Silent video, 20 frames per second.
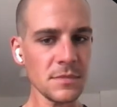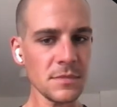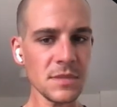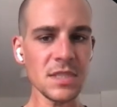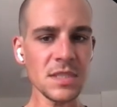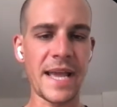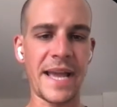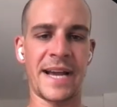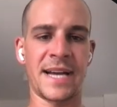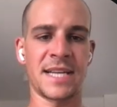
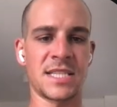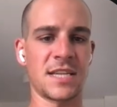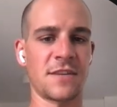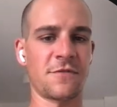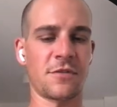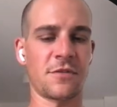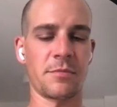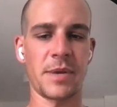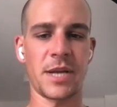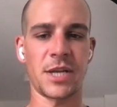as
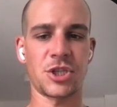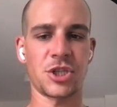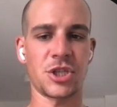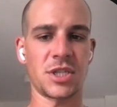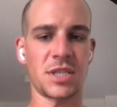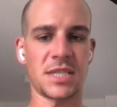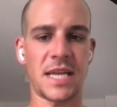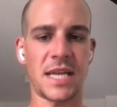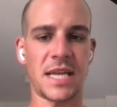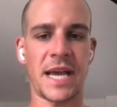information
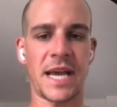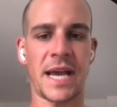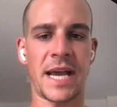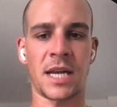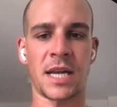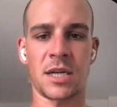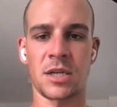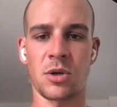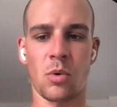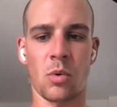is added
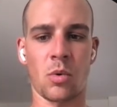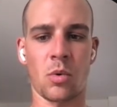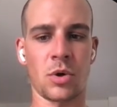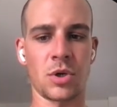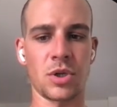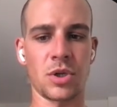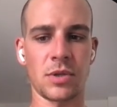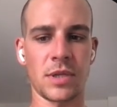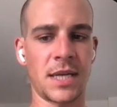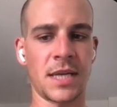or
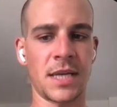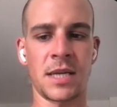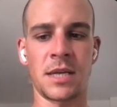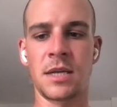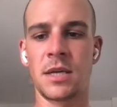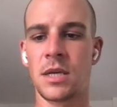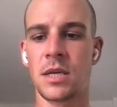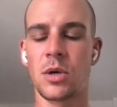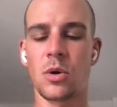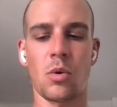deleted
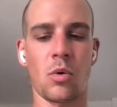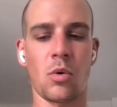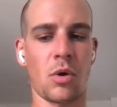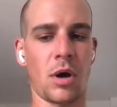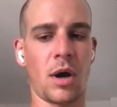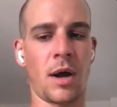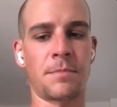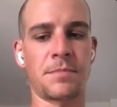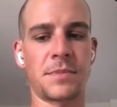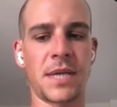or
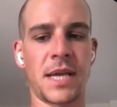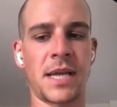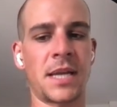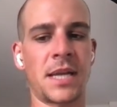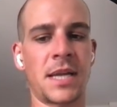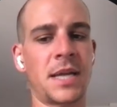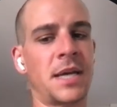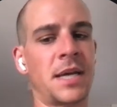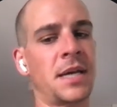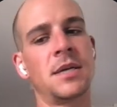
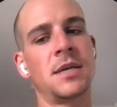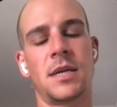updated.